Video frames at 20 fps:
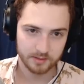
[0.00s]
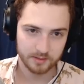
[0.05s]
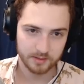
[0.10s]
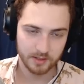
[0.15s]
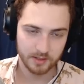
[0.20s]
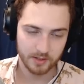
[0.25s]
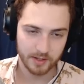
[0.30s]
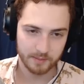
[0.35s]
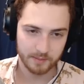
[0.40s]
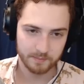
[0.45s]

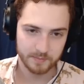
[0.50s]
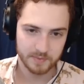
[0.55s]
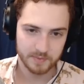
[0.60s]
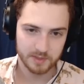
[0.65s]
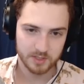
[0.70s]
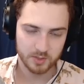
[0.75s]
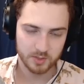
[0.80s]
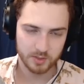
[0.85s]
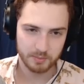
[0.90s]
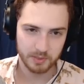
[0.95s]
Okay.
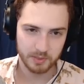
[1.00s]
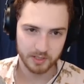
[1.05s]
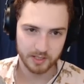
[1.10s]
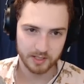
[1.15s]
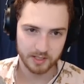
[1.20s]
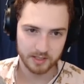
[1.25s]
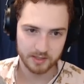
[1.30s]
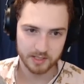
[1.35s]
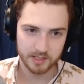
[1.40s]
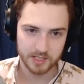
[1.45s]
So we put
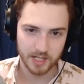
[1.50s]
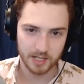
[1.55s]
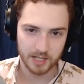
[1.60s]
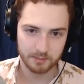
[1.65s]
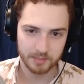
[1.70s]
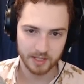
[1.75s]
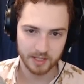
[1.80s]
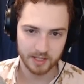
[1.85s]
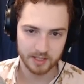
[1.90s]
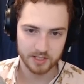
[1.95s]
in the
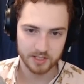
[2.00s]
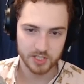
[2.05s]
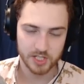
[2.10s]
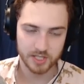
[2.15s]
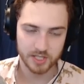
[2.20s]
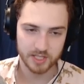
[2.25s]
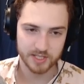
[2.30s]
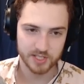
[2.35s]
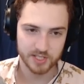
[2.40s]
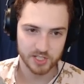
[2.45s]
Tahm Kench
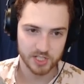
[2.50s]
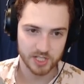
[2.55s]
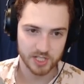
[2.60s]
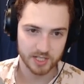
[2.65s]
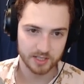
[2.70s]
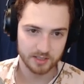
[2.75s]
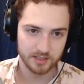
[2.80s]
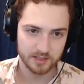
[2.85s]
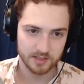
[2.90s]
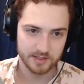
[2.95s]
and the
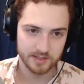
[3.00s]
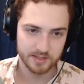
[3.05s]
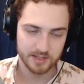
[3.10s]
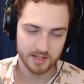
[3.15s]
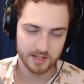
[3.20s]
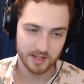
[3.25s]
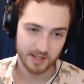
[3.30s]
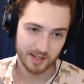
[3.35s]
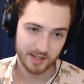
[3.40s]
Jinx.